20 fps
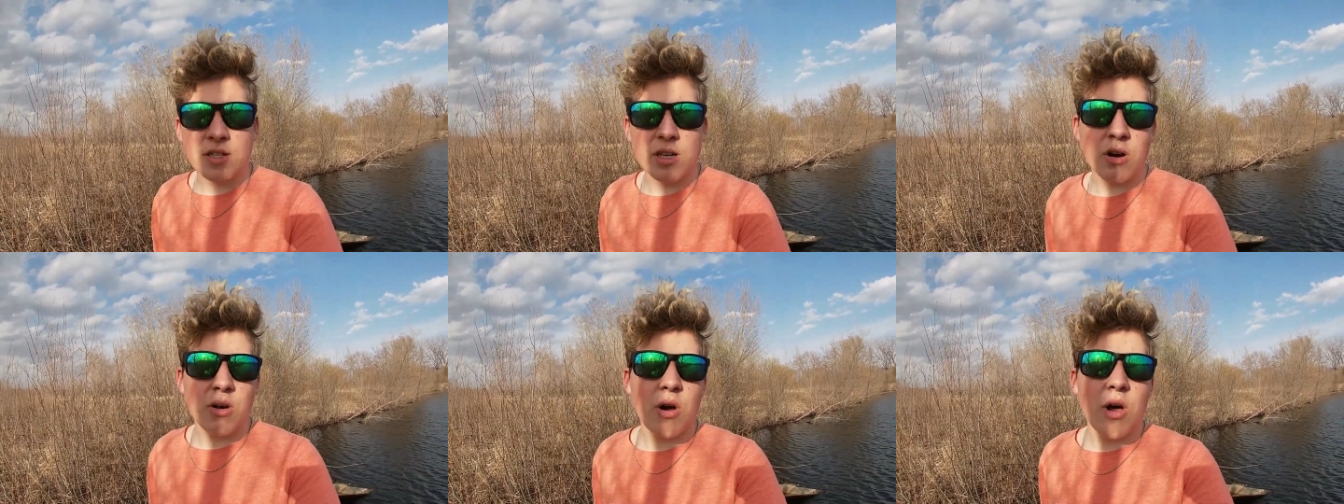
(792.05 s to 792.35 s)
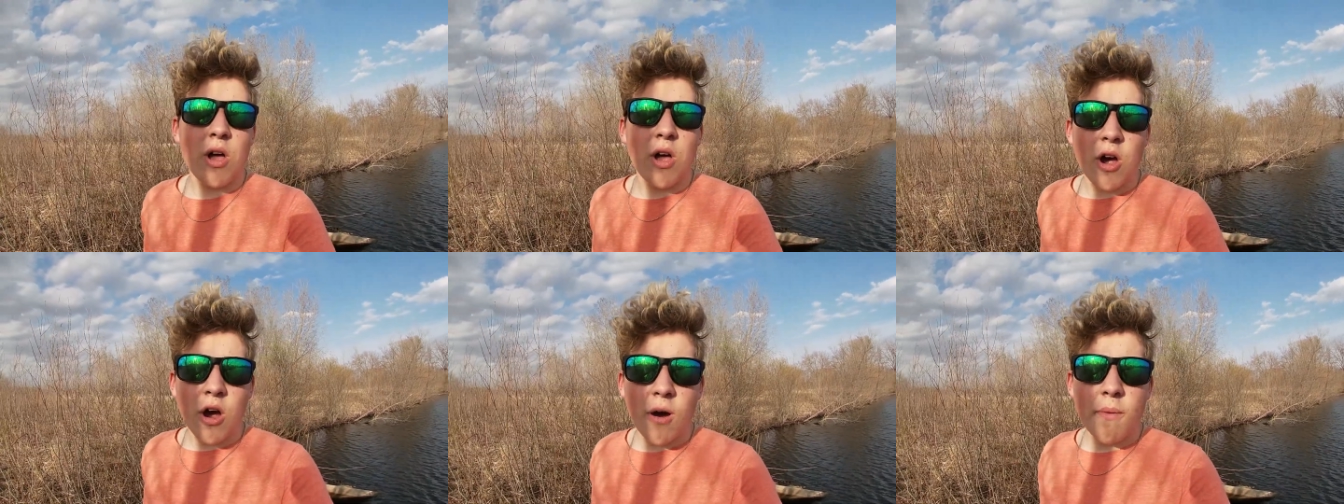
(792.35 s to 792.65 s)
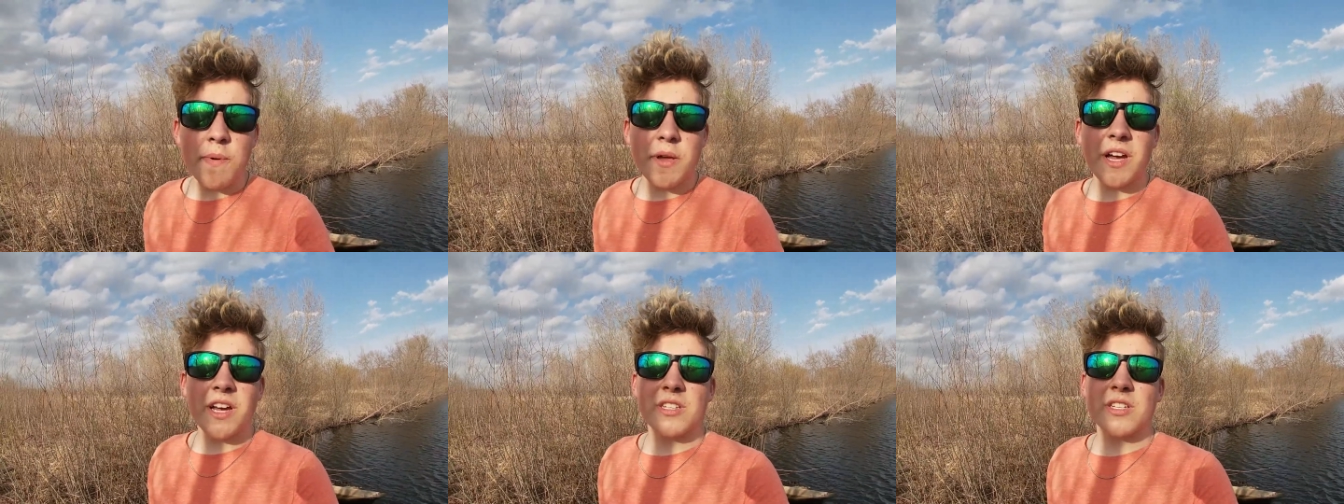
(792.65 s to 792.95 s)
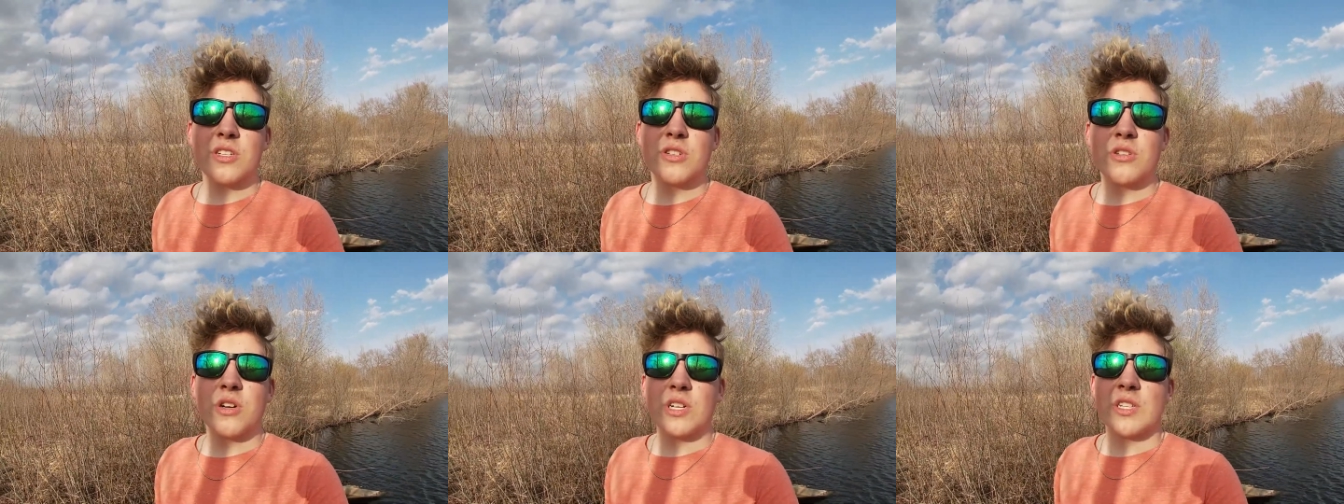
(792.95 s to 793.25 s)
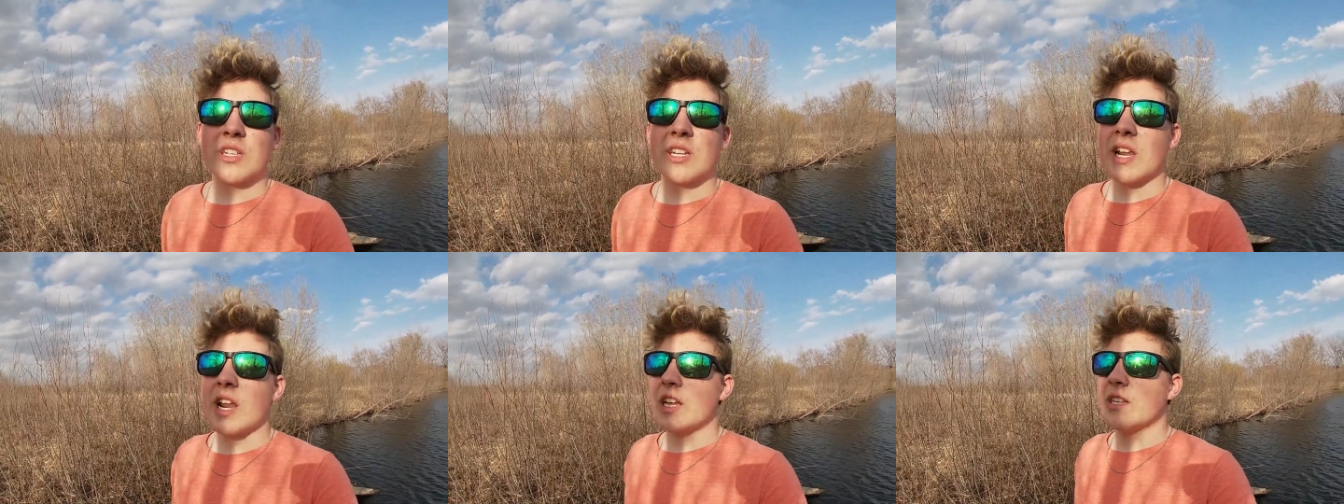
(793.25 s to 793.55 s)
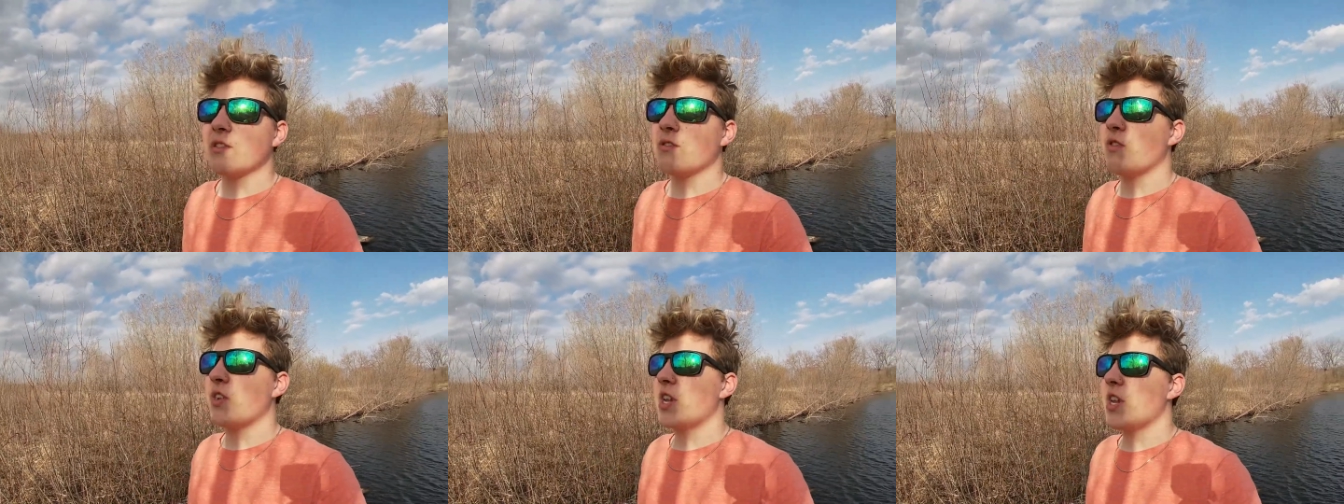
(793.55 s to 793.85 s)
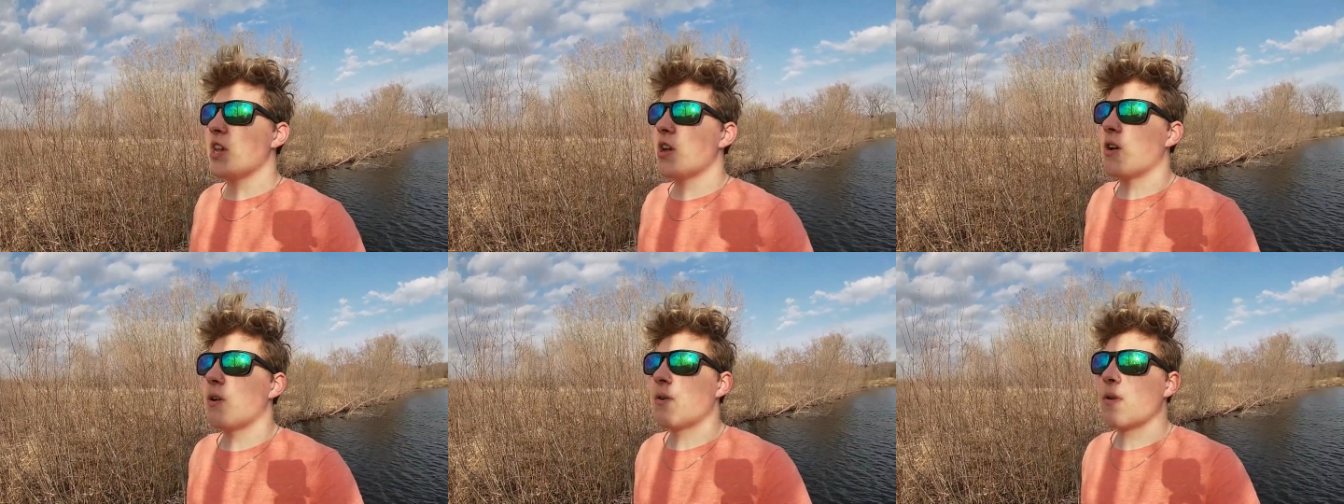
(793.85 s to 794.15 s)
So hope you guys enjoyed today's
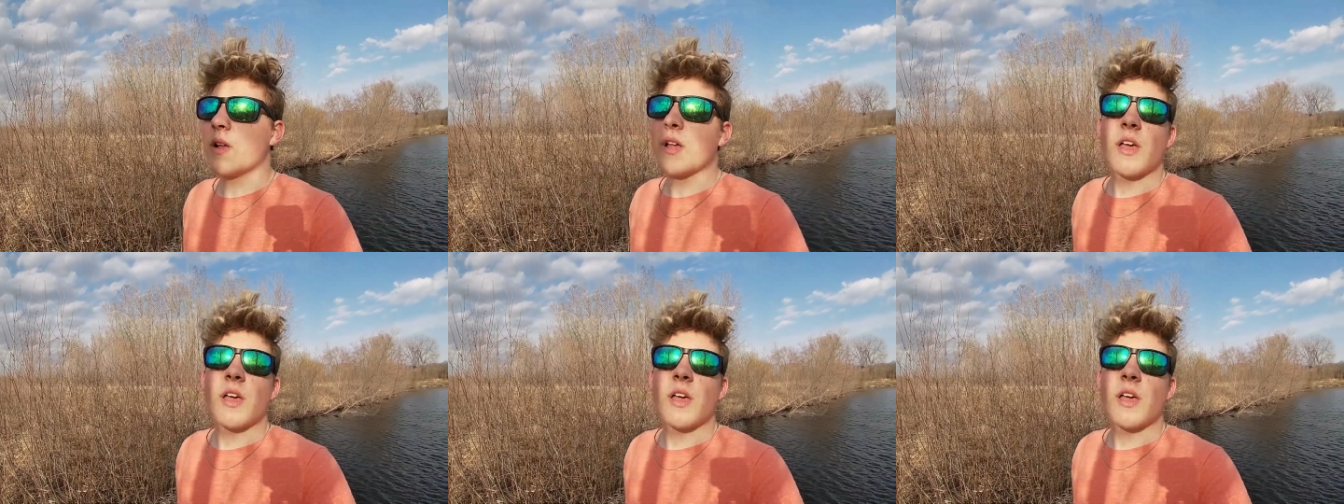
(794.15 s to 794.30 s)
video